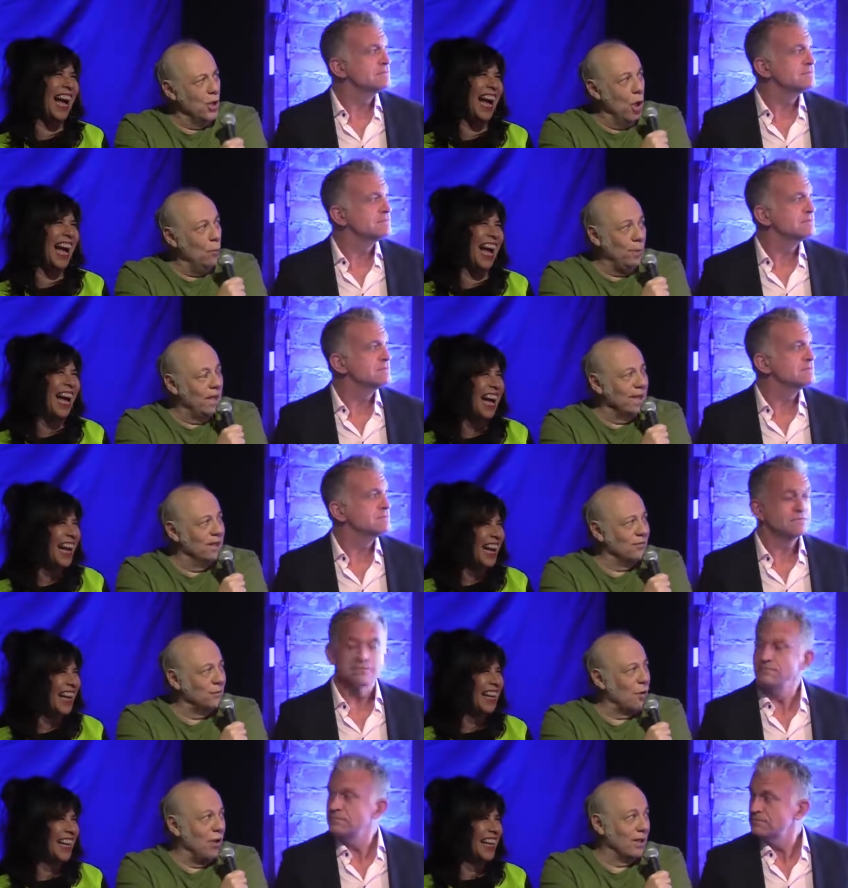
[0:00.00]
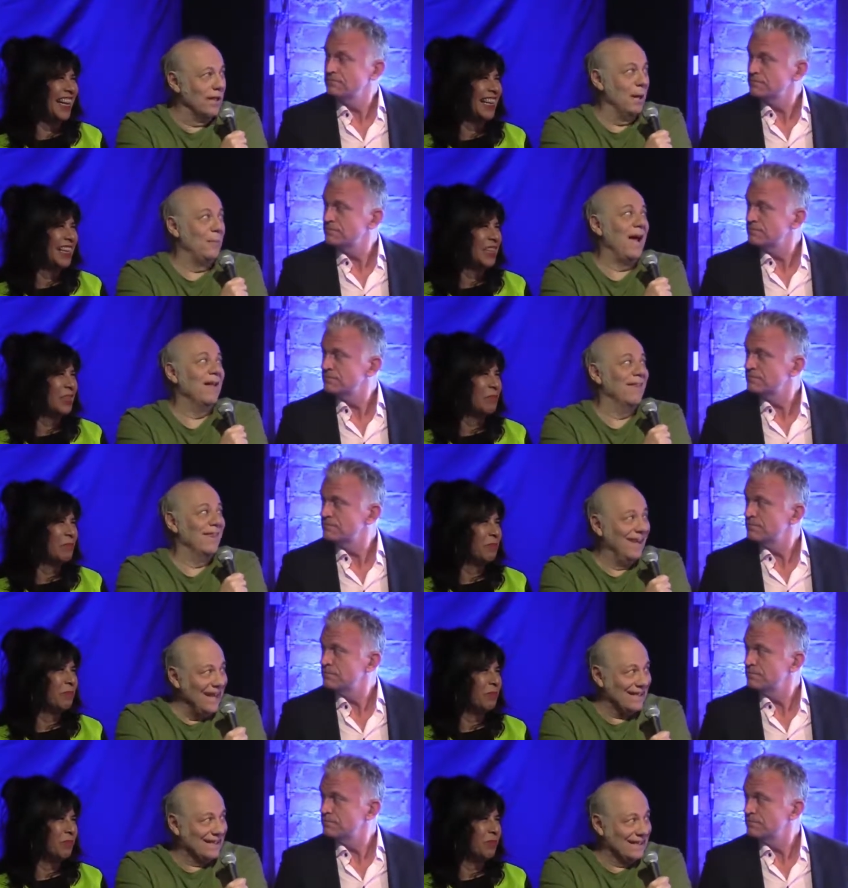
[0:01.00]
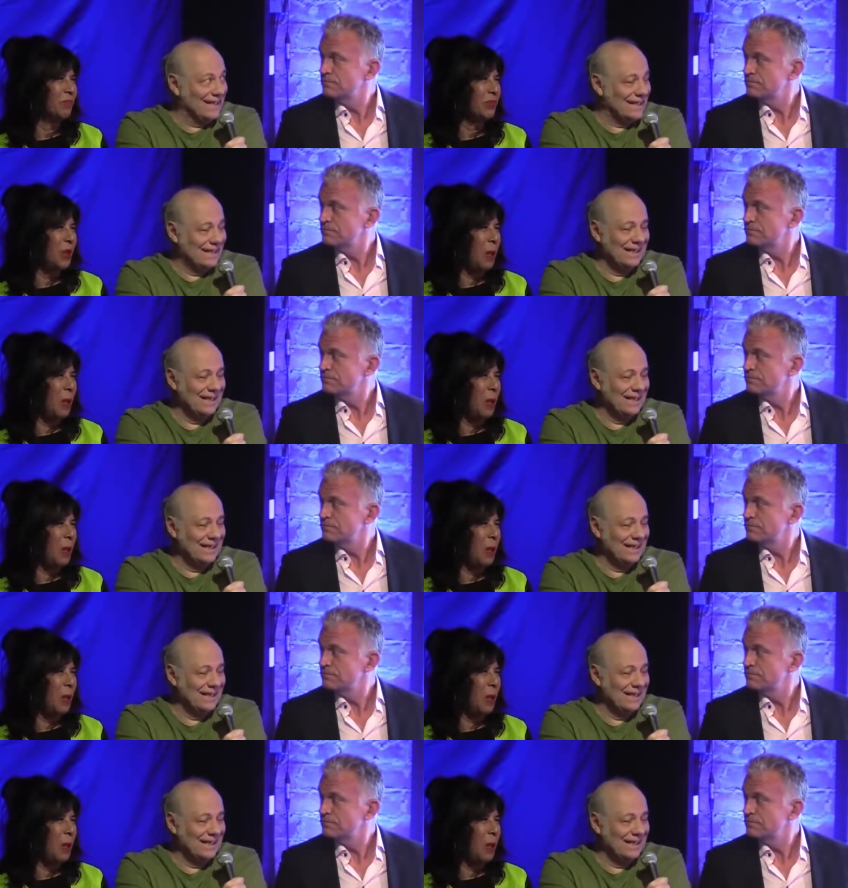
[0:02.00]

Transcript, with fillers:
Speaker 1: Nobody is talking about this.